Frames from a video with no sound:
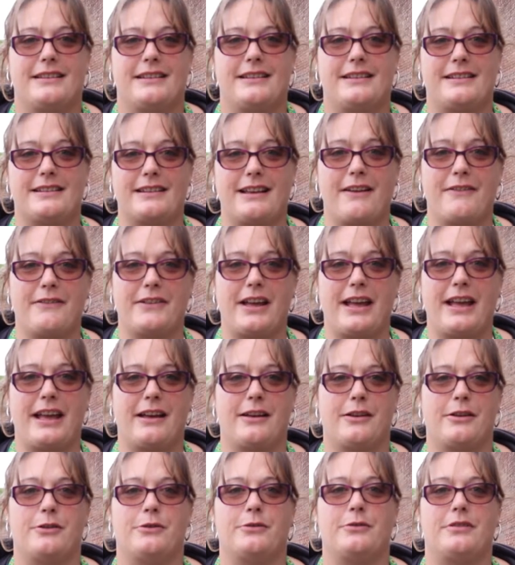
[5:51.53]
Discover
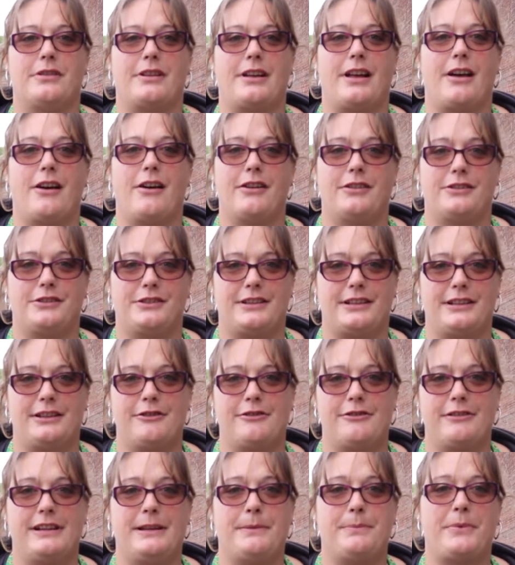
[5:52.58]
how
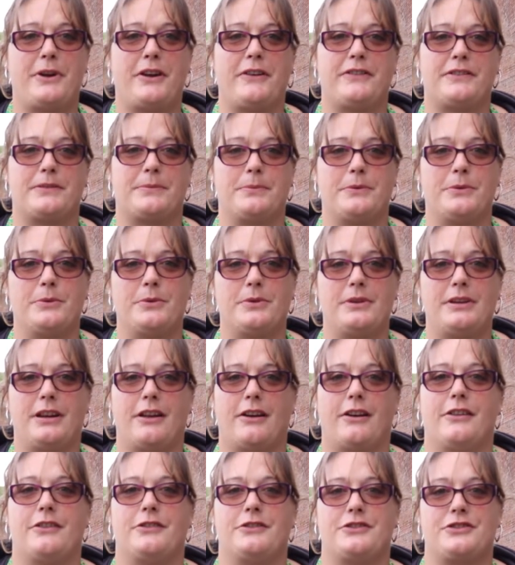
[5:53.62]
artillery, both small and
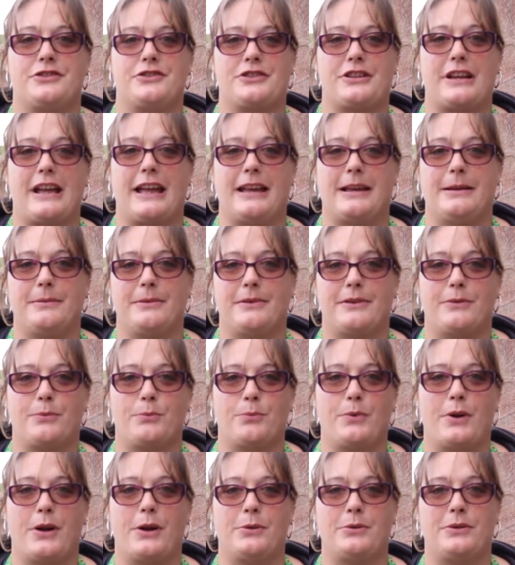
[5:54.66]
large shaped
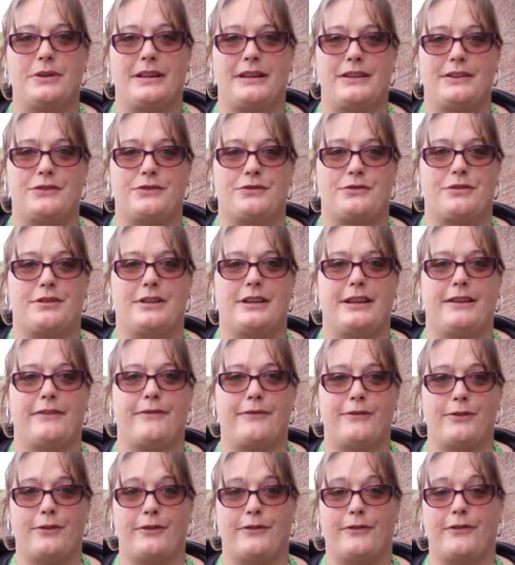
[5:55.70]
world history
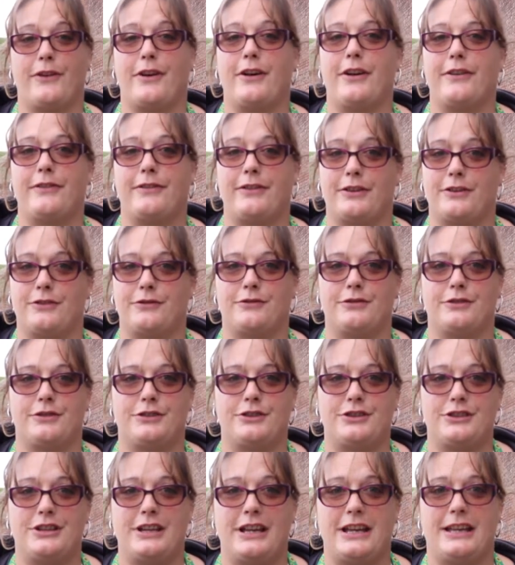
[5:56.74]
for
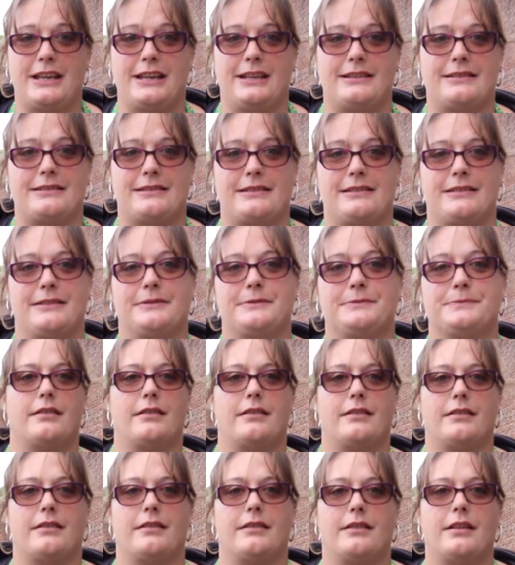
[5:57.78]
500 years.
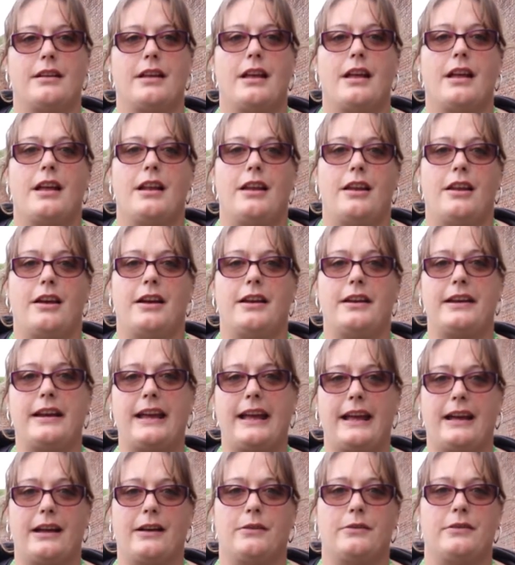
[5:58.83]
Learn
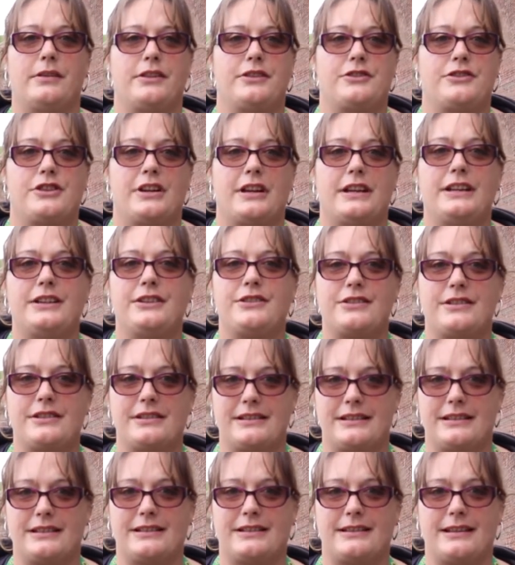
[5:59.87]
how the
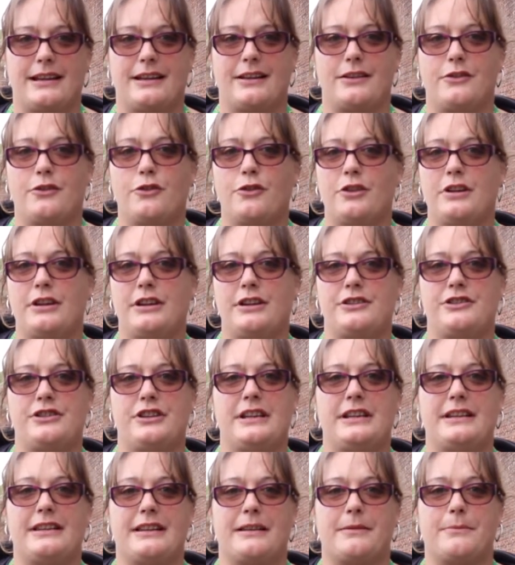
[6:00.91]
changes in
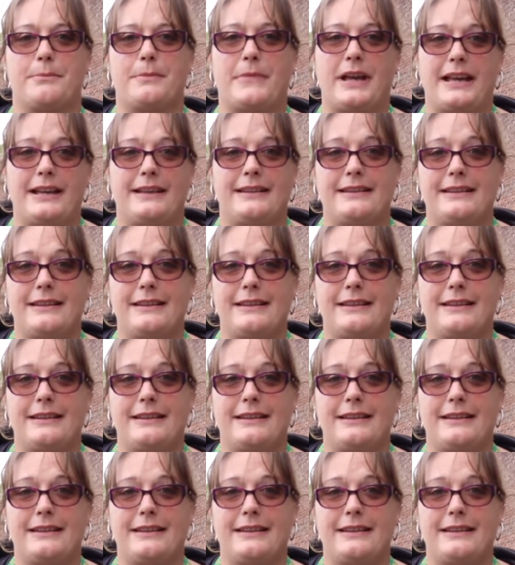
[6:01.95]
technology that made